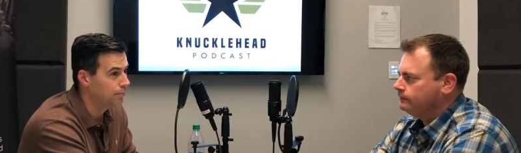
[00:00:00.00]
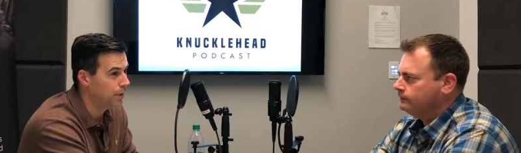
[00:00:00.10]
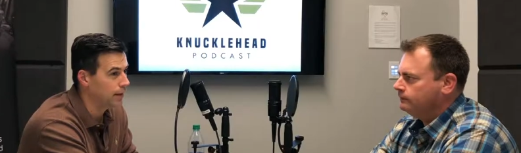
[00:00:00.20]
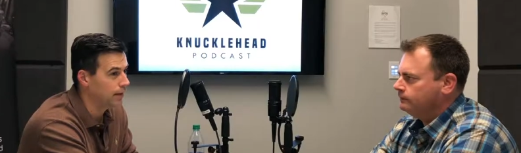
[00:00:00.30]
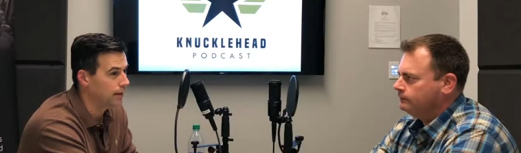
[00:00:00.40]

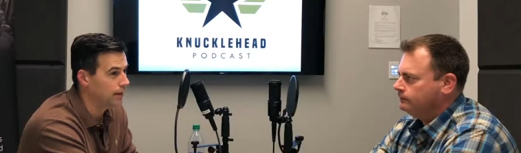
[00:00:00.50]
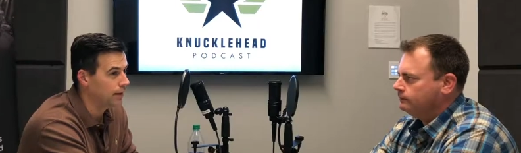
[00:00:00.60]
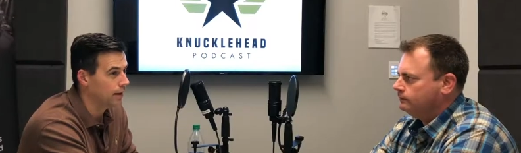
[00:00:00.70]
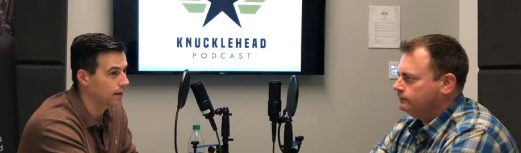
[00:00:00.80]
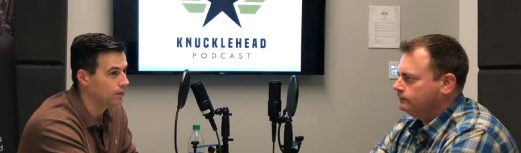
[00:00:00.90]
Speaker 1: But
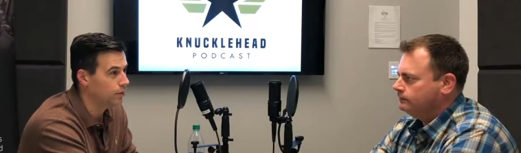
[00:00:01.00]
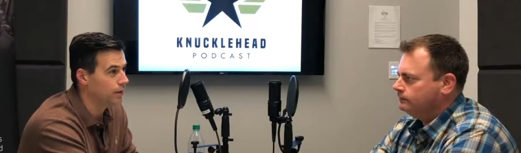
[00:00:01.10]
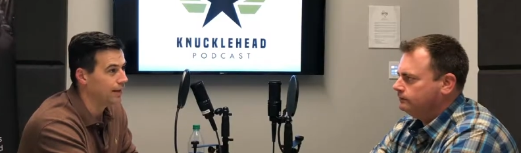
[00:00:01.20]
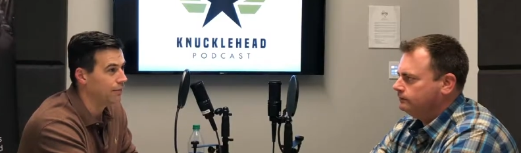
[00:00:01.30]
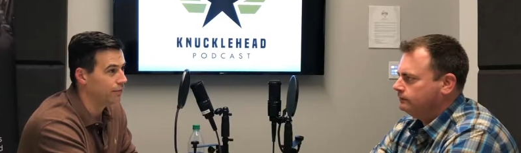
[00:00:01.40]
uh, don't
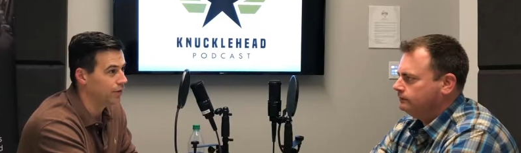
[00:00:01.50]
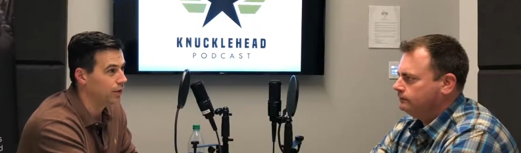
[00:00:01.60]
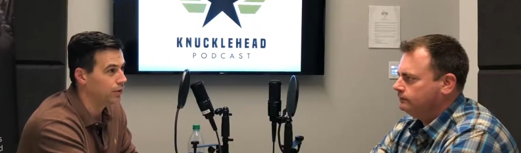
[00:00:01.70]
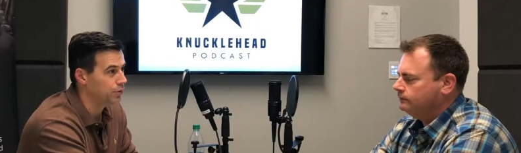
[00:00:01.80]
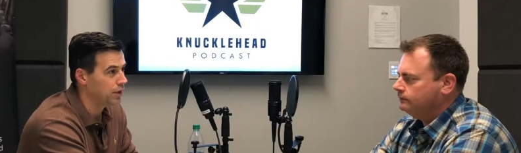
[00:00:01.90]
let that
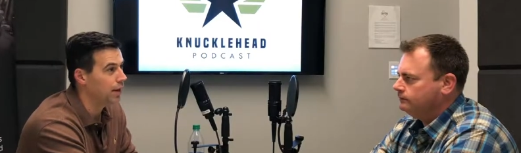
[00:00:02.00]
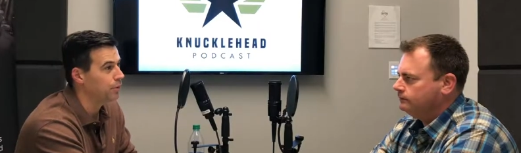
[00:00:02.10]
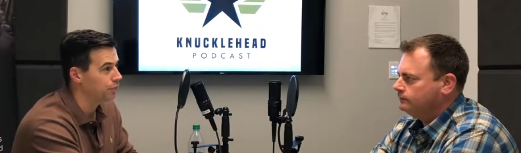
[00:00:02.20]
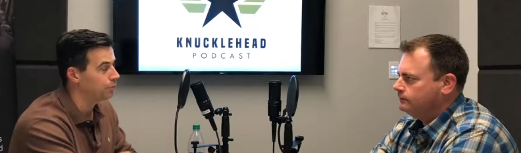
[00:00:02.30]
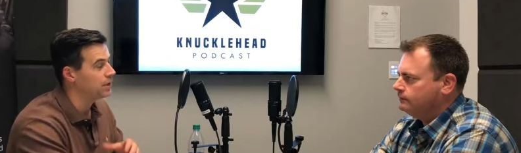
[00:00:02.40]
failure
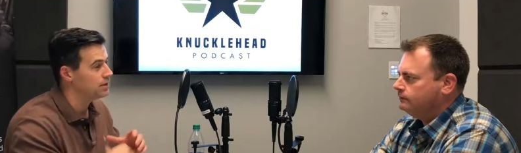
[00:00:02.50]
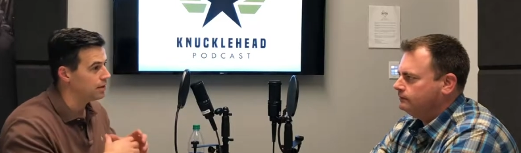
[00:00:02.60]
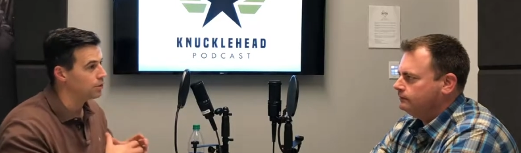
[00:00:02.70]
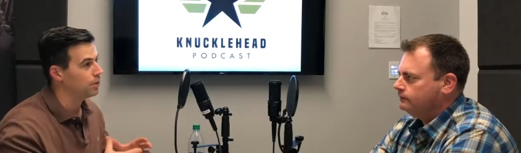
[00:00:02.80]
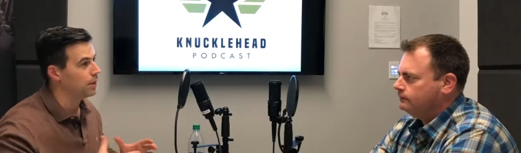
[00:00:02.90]
stop you from
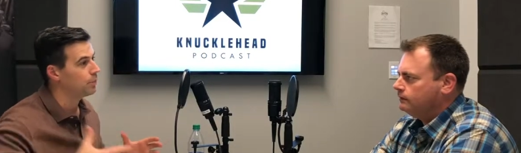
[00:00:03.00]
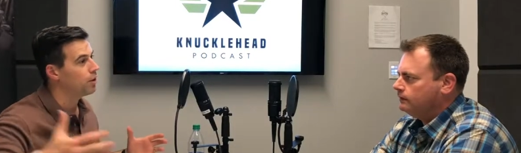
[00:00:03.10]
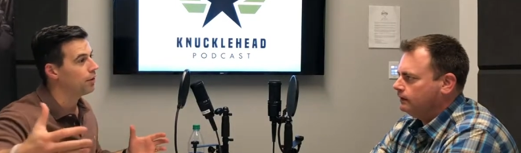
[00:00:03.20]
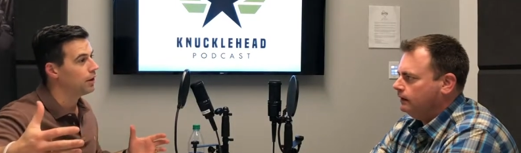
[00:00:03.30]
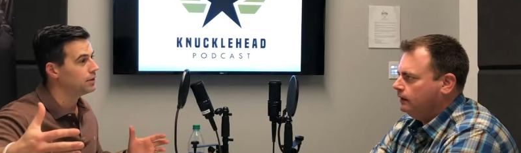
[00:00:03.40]
continuing to make
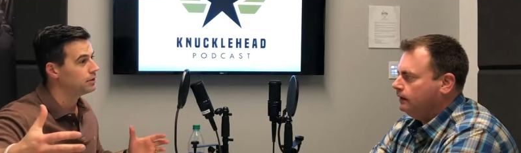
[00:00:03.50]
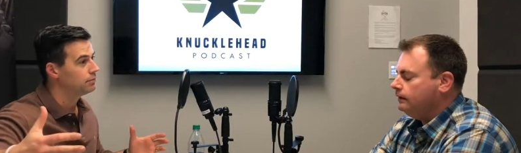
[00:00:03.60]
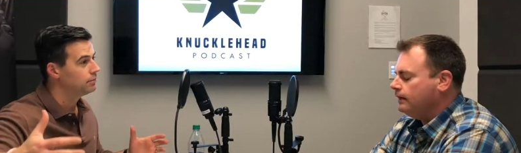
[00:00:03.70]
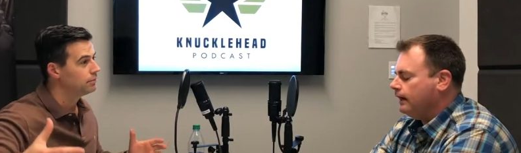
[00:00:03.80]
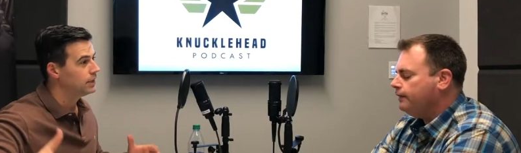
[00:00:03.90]
progress.
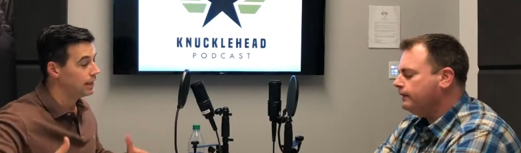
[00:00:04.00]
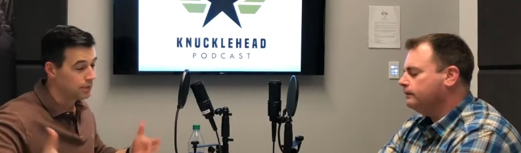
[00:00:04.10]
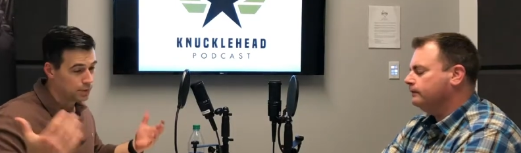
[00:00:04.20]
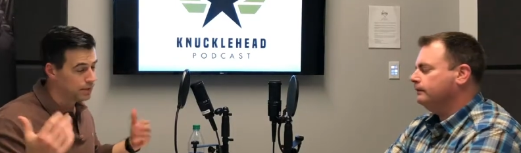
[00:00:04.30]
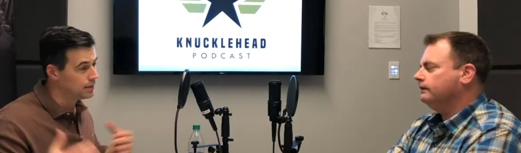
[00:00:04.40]
Yeah, I think
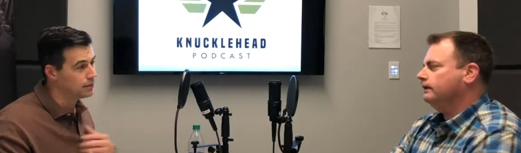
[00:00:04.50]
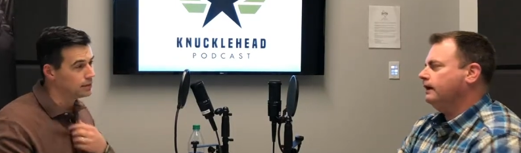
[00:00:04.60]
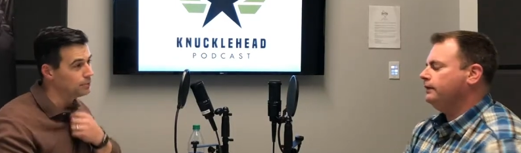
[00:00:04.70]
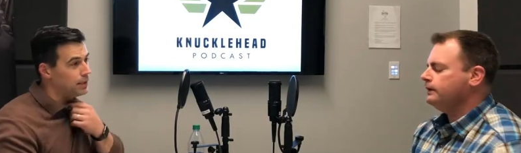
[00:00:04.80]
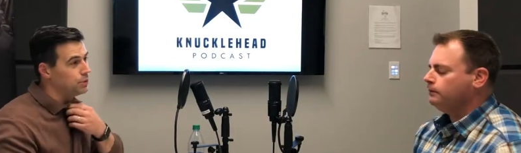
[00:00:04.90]
that's what this is.
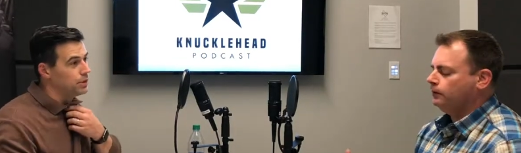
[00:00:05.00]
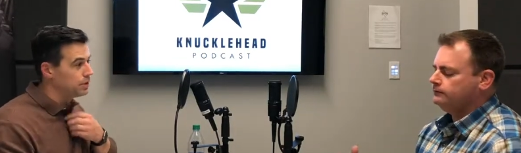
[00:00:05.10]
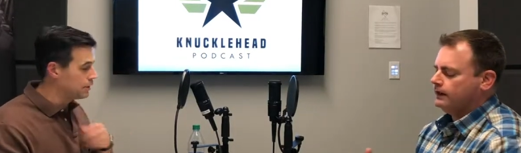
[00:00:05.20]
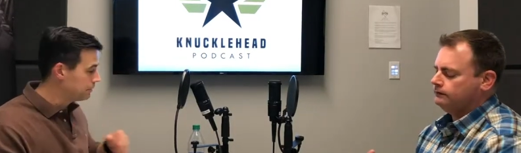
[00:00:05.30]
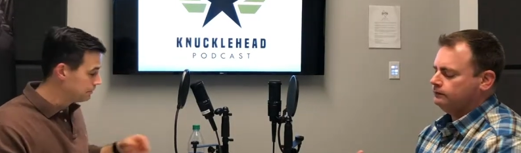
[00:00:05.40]
I think that's it
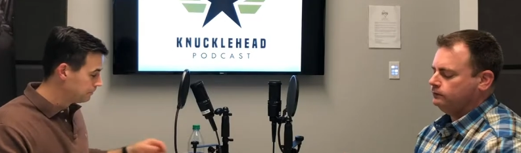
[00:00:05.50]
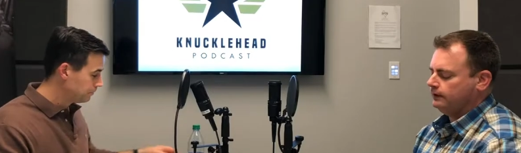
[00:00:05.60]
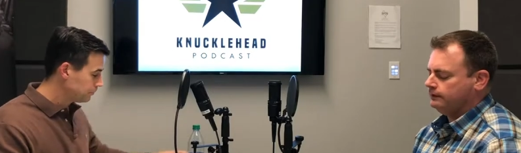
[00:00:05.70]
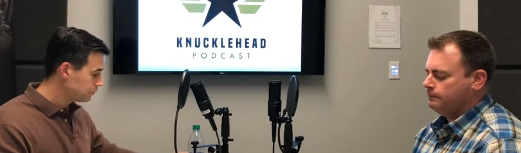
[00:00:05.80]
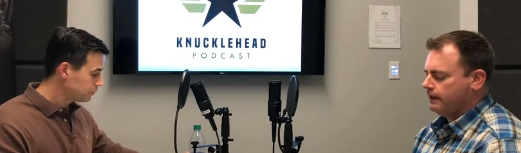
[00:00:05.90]
Speaker 2: boils down to
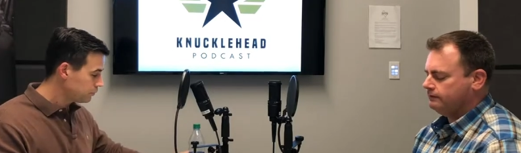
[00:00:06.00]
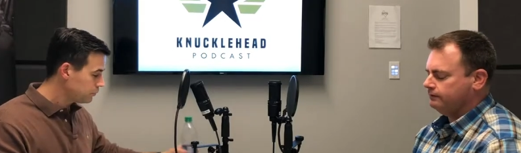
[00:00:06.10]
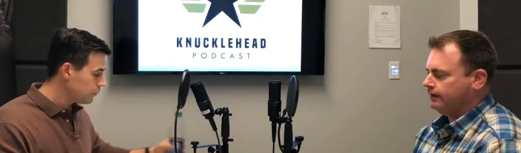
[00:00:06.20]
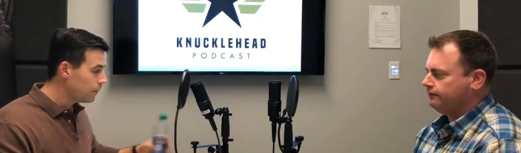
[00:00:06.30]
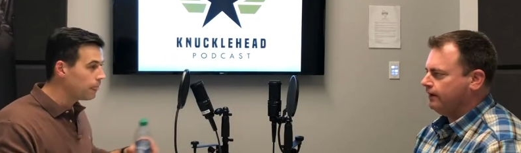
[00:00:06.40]
like the base
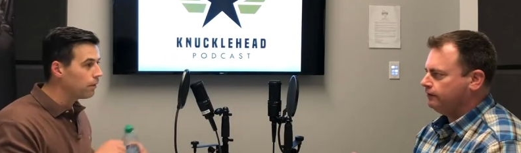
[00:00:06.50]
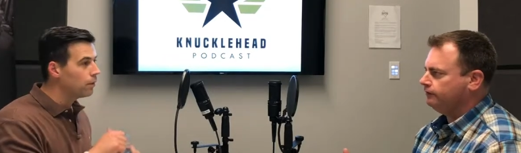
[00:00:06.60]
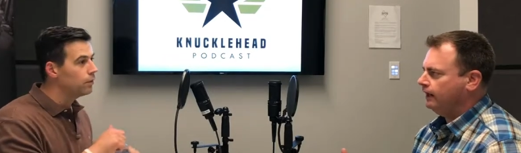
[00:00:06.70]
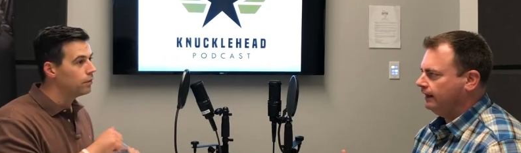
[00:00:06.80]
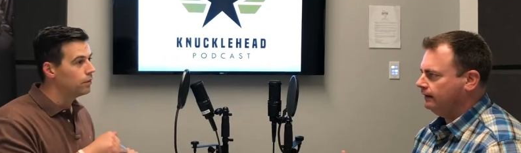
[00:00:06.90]
of like fight or
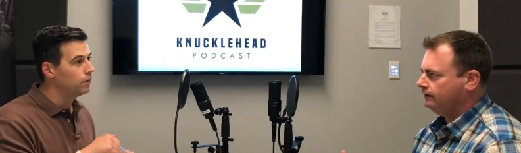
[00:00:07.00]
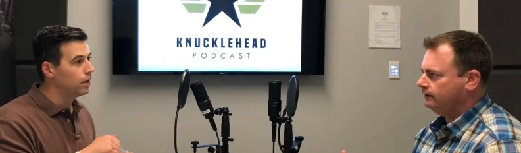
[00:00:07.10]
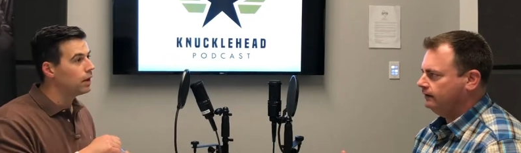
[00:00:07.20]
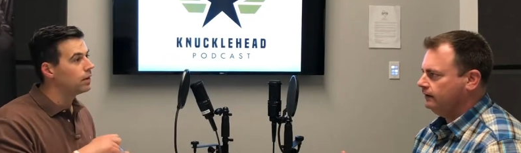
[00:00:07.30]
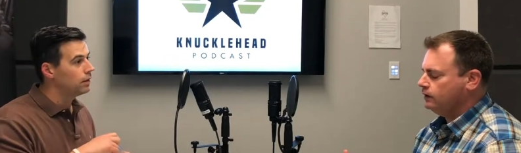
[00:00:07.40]
flight.
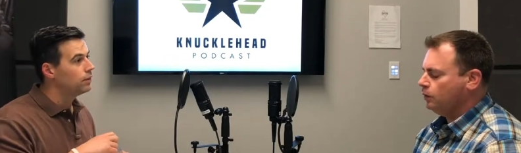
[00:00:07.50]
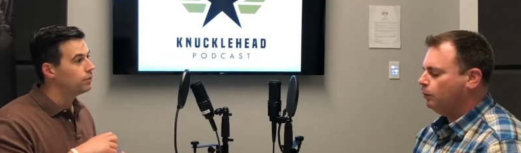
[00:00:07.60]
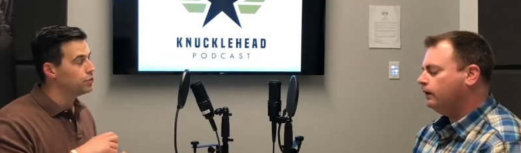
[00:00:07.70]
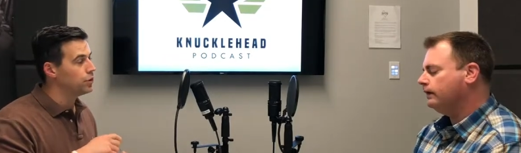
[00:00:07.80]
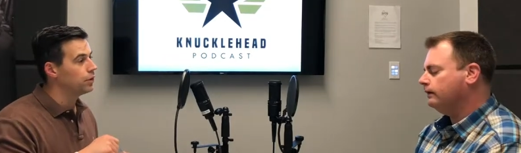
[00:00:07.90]
Yeah, you know
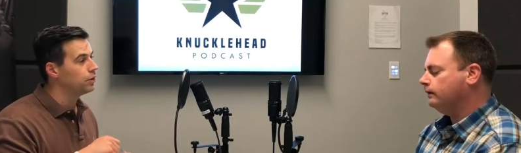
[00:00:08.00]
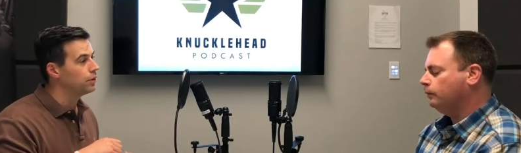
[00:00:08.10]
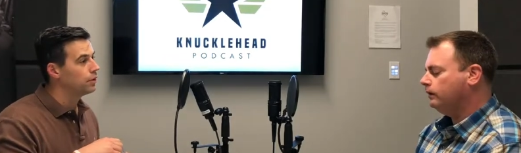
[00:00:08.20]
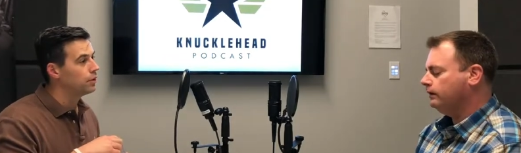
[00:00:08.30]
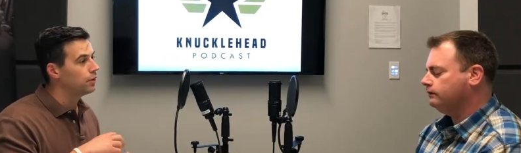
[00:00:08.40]
what sure.
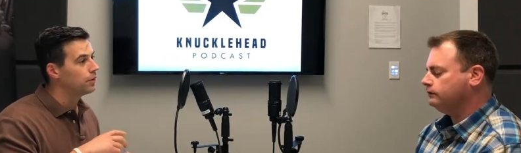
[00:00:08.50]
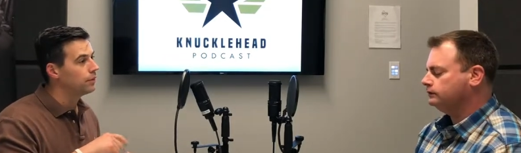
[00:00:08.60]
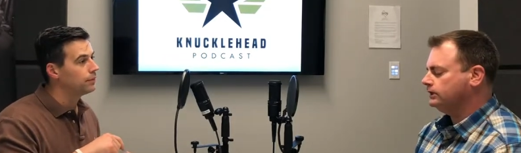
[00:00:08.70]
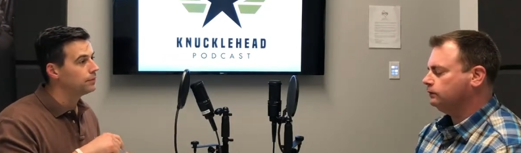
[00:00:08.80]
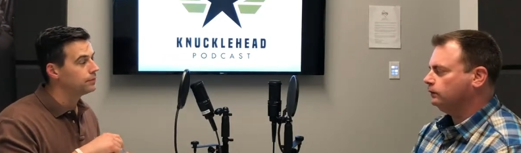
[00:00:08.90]
what is your
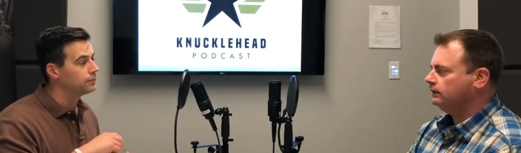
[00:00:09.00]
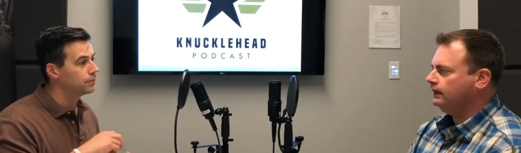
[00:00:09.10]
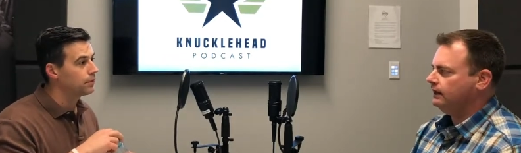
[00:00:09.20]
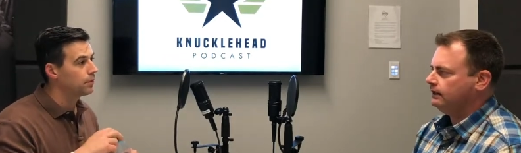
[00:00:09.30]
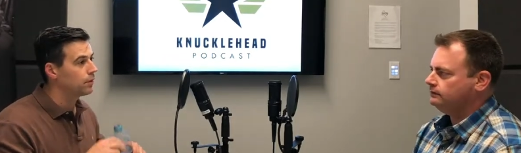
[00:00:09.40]
general
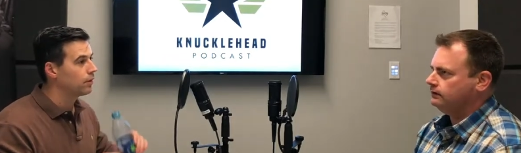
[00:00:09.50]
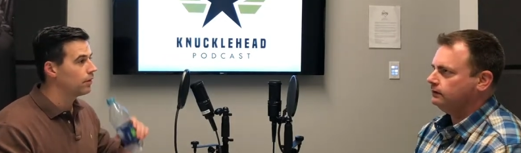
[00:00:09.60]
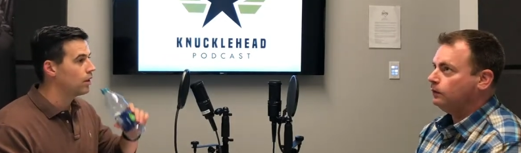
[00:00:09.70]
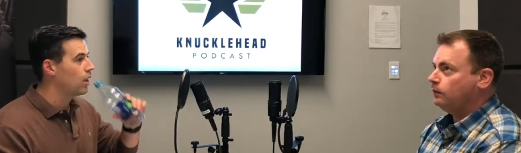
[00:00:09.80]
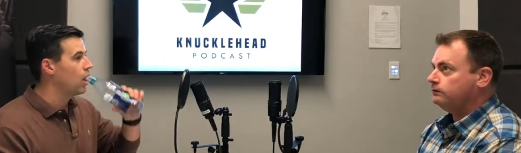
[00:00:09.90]
leanings, and
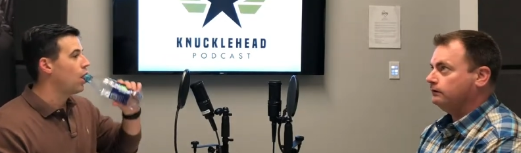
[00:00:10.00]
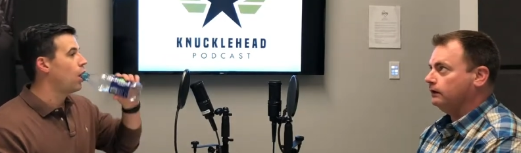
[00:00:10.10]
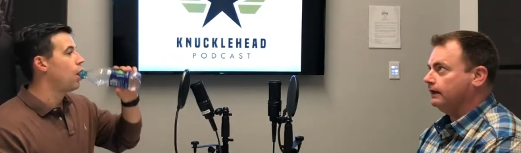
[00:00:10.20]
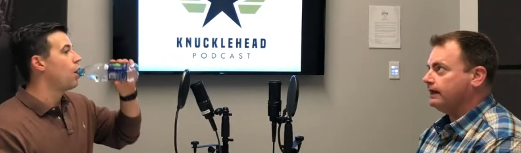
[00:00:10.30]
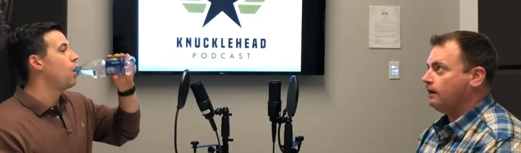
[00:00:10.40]
of course you
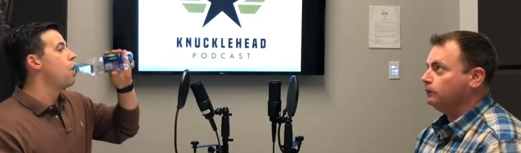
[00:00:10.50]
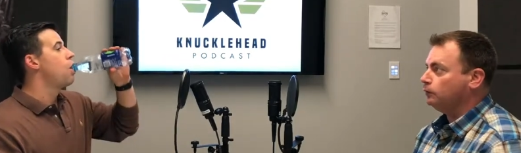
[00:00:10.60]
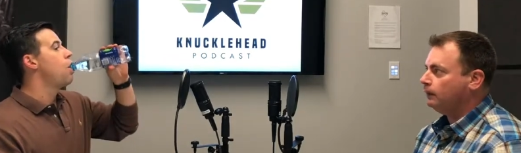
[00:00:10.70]
know like how you're